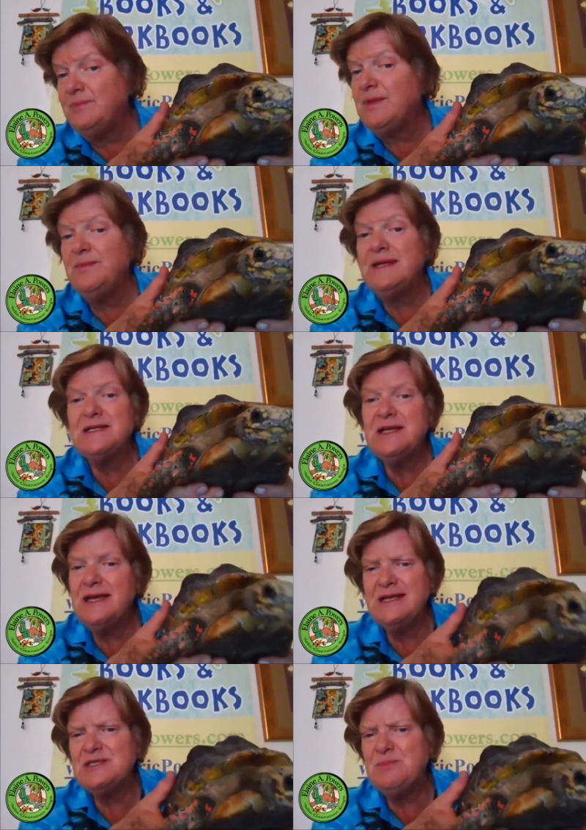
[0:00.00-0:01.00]
them in
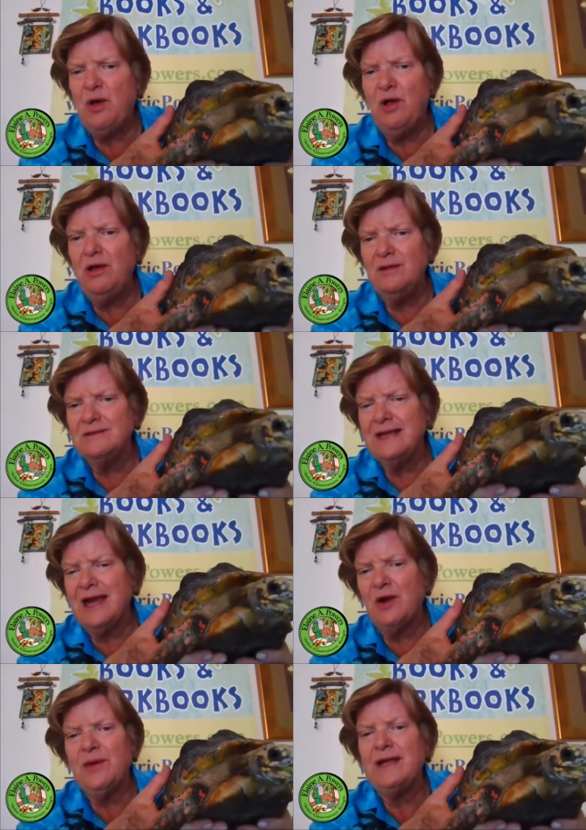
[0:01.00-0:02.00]
a small
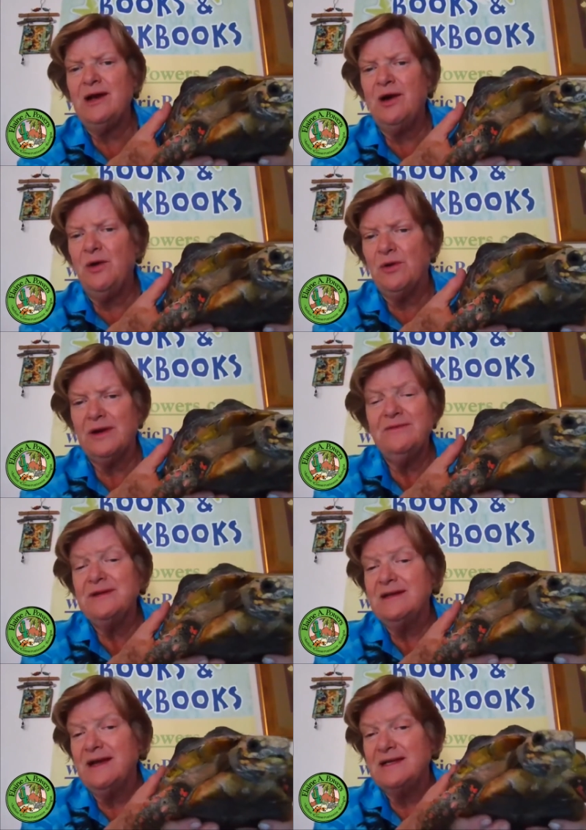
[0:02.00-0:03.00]
area or
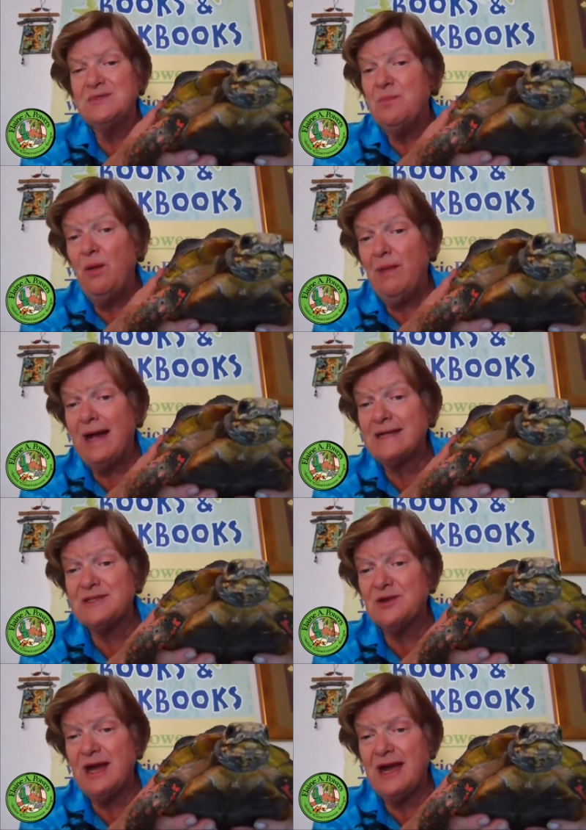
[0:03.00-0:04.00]
even a small box
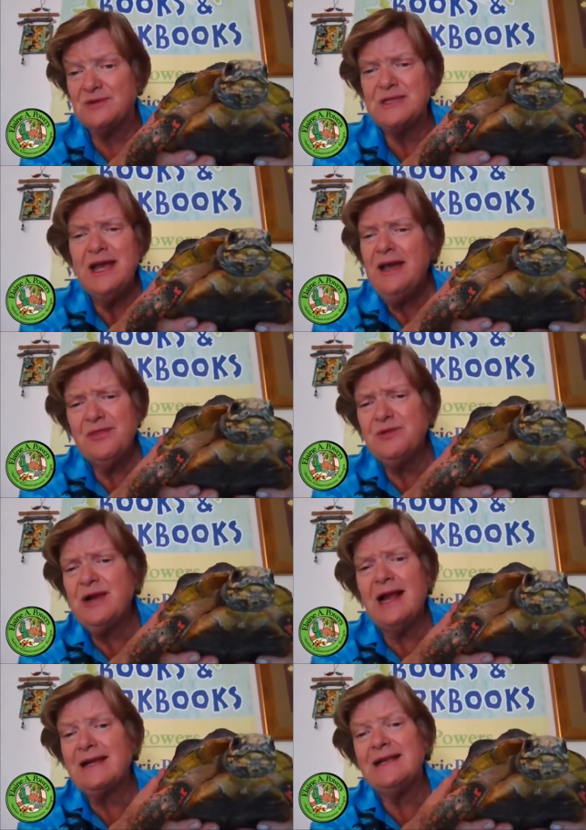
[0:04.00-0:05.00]
in your house, they're
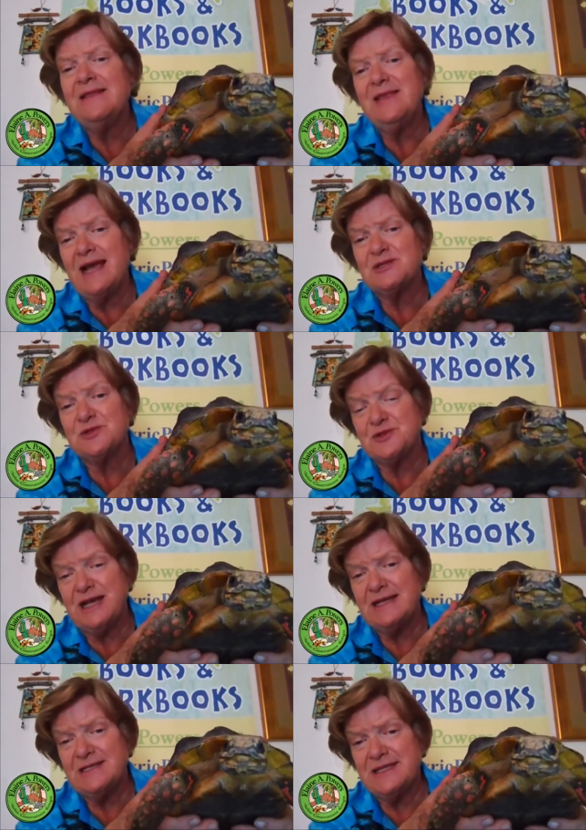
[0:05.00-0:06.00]
not getting the
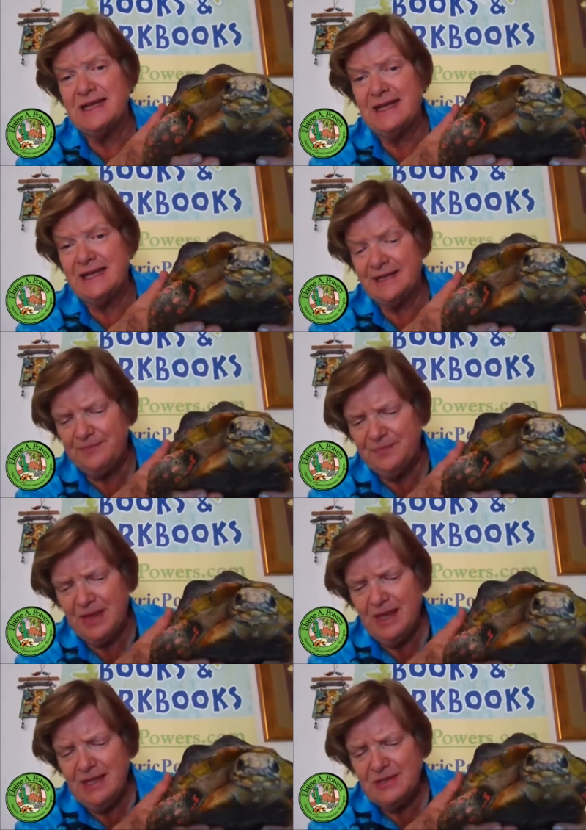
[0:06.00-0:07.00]
exercise they need.
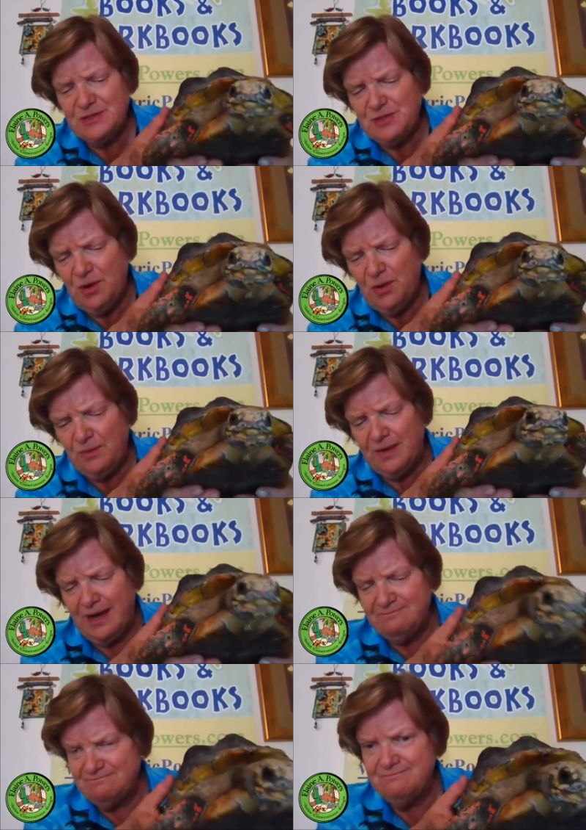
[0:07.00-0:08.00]
So
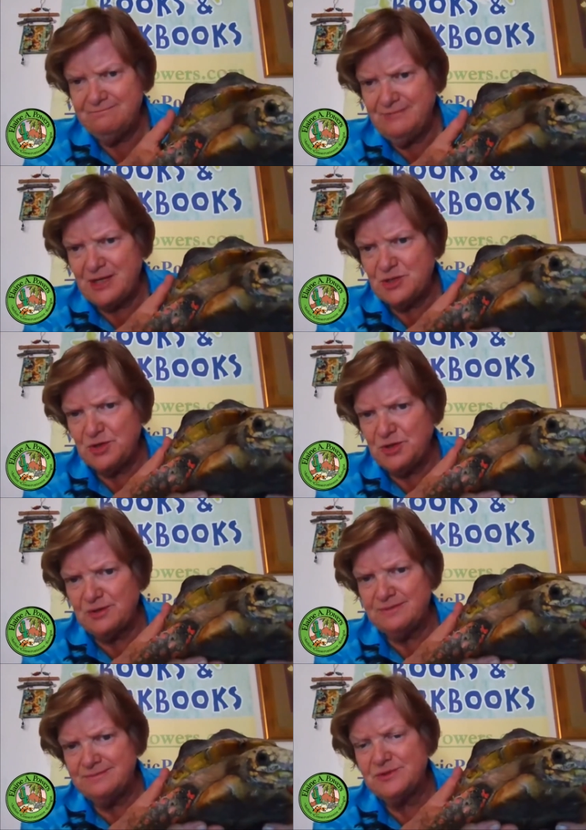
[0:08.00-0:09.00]
make sure
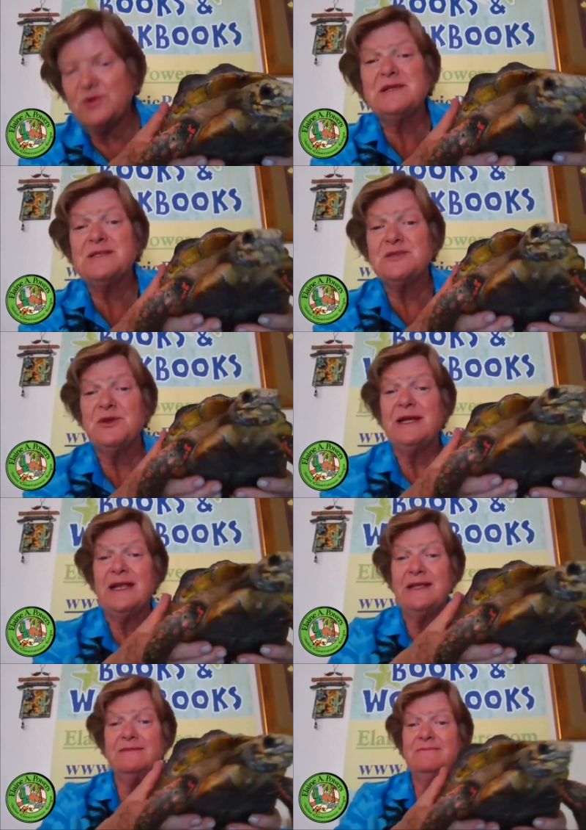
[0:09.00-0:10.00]
your tortoises are
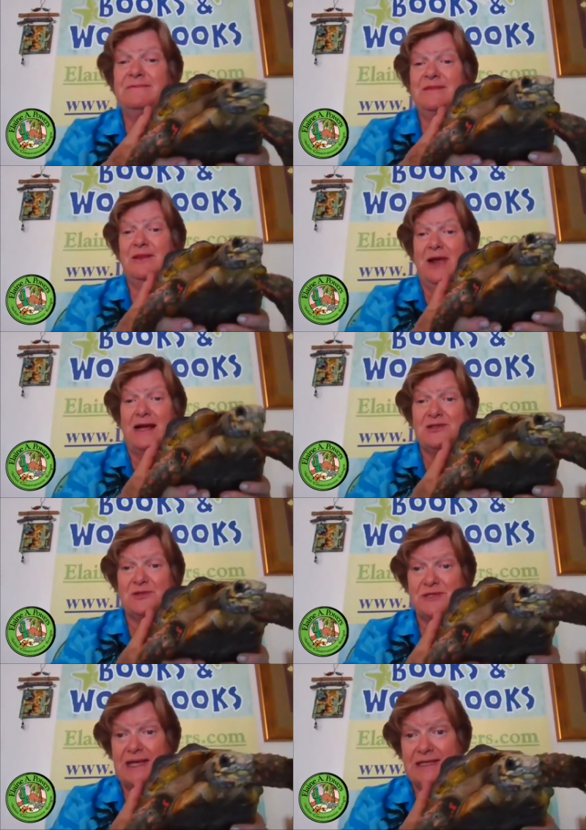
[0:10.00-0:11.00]
getting their
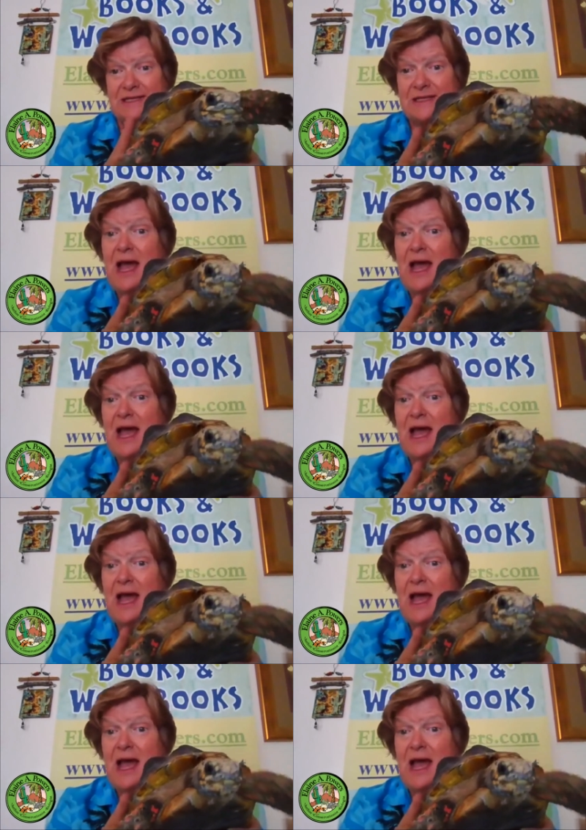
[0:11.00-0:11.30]
exercises.